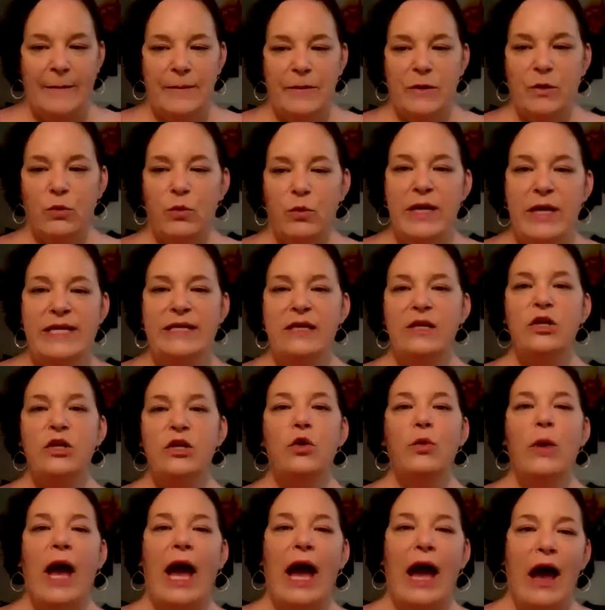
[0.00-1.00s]
The reason
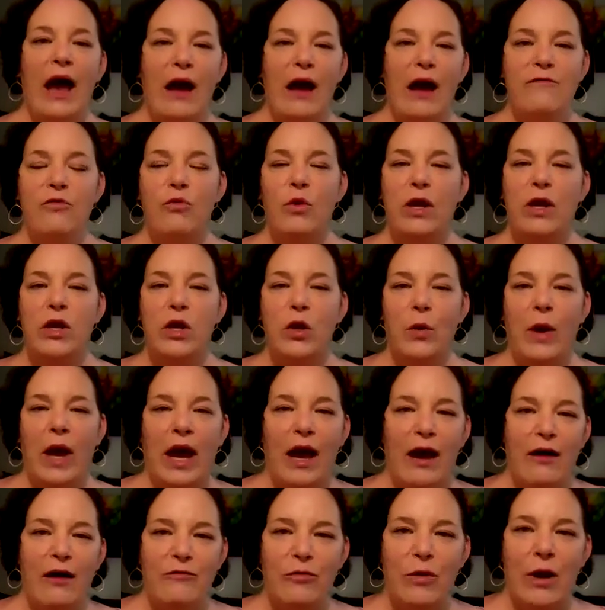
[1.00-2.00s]
you have what you
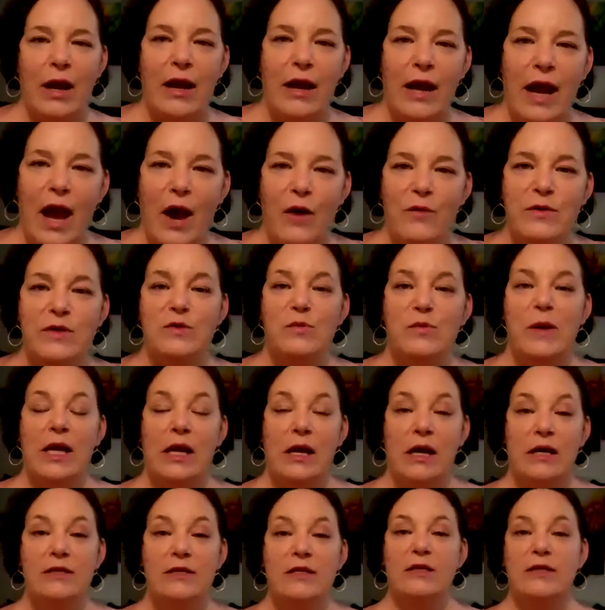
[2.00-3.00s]
have right now is
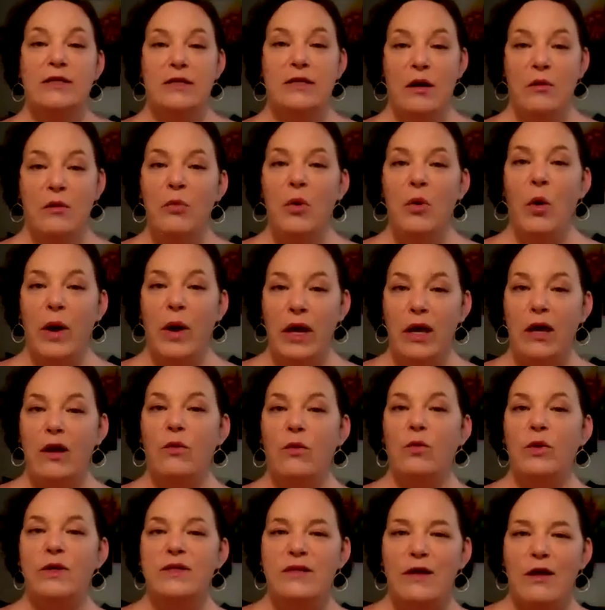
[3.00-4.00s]
because at some point it
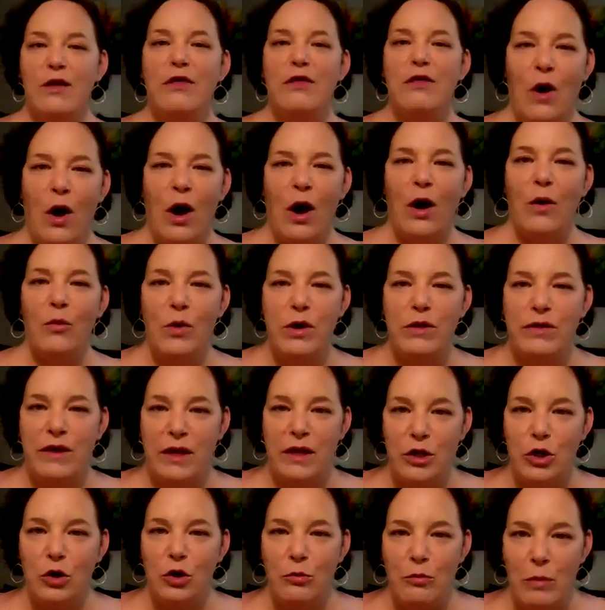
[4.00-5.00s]
was a thought
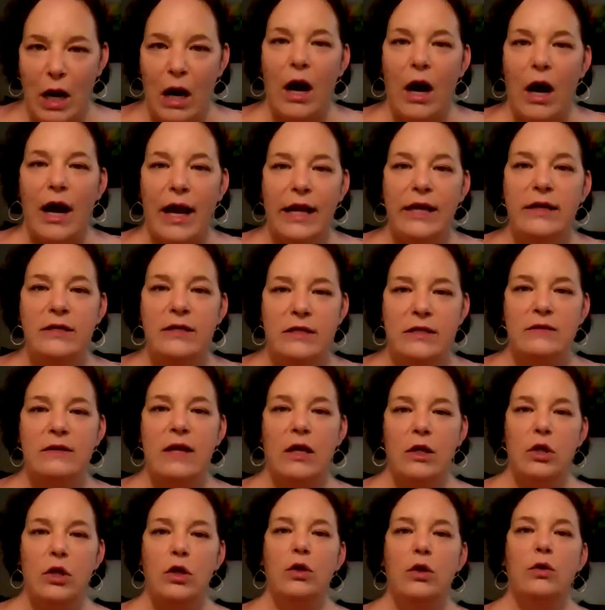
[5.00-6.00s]
within your mind
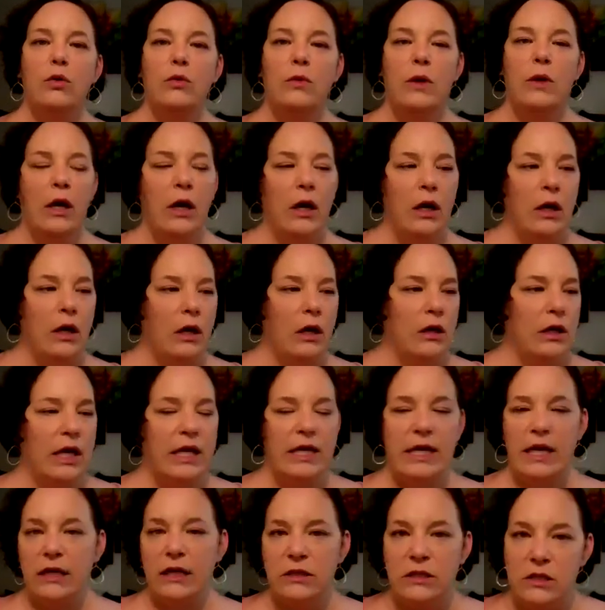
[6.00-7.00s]
that you
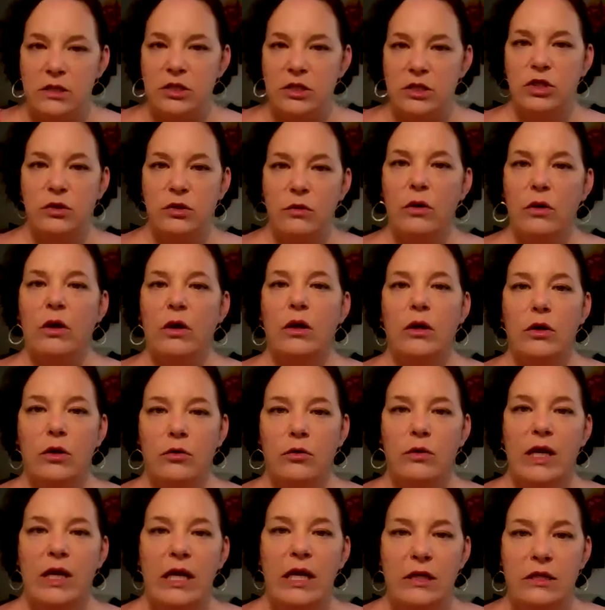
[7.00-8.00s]
connected to or
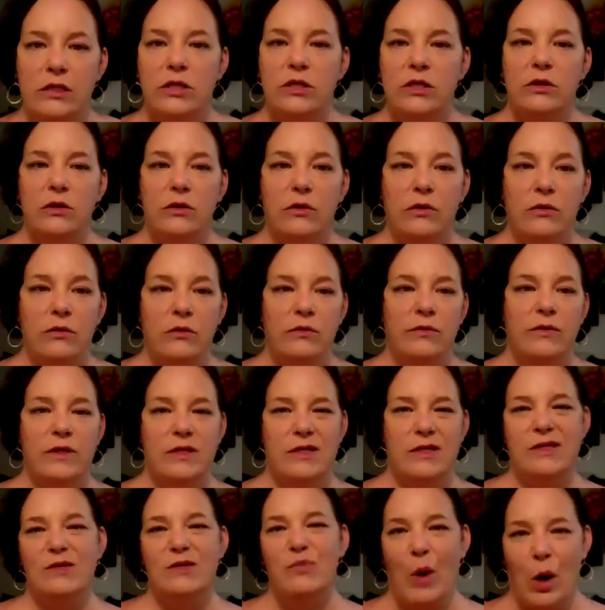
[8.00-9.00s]
agreed to.
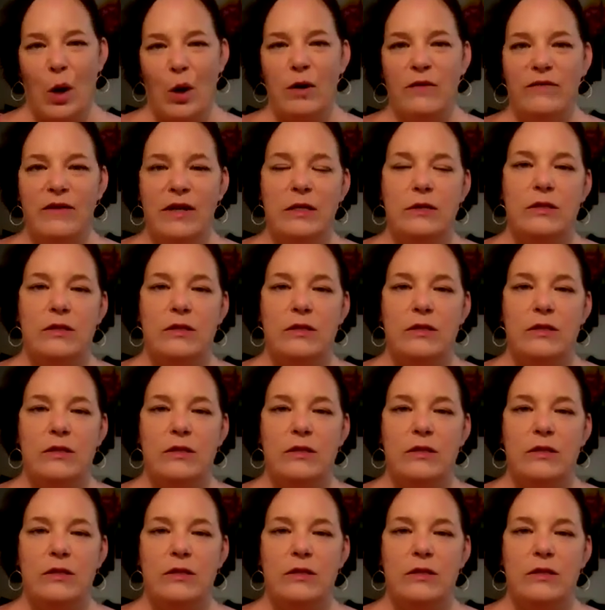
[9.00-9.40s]
This is part of it.